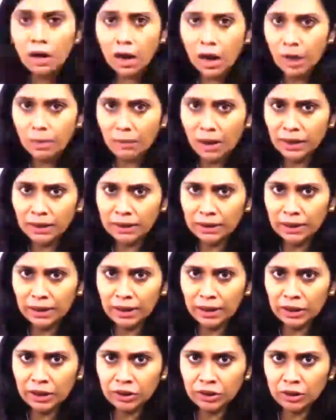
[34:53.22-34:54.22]
Among
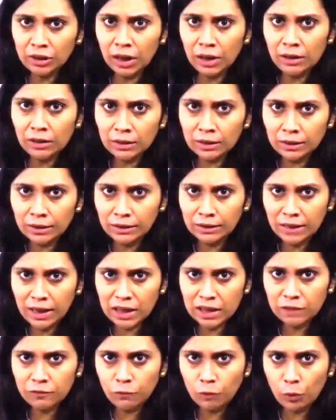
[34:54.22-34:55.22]
inhalational,
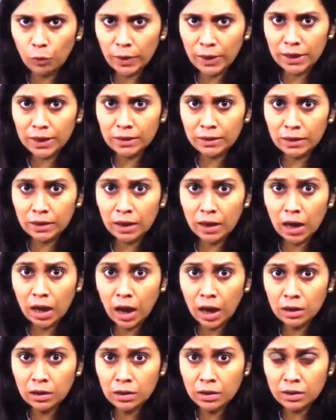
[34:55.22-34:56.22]
desflurane
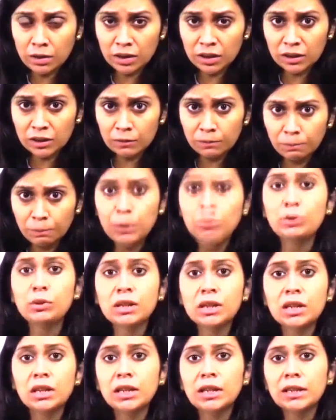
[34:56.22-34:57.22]

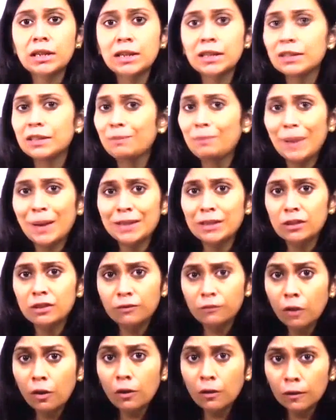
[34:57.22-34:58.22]
undisputedly is best
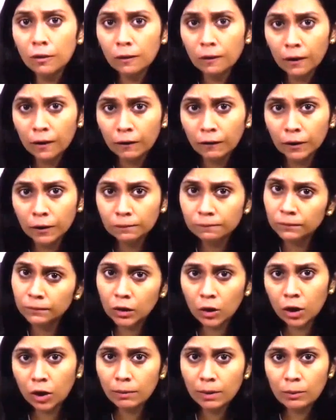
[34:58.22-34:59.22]
for liver.
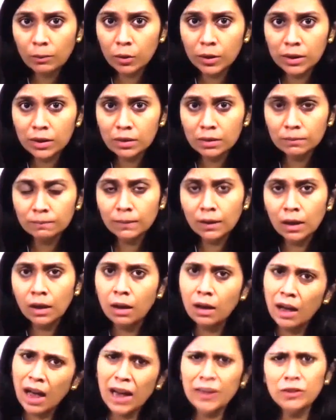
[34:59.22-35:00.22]
Got my point?
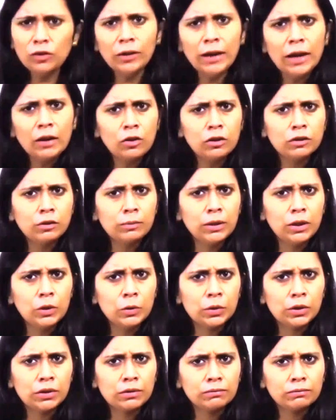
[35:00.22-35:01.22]
ISO can also be
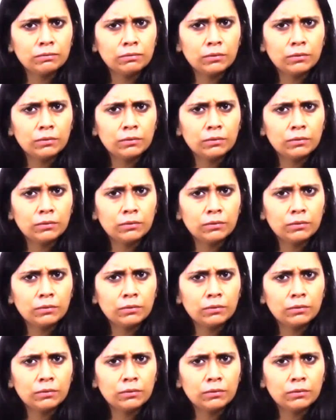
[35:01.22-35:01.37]
used.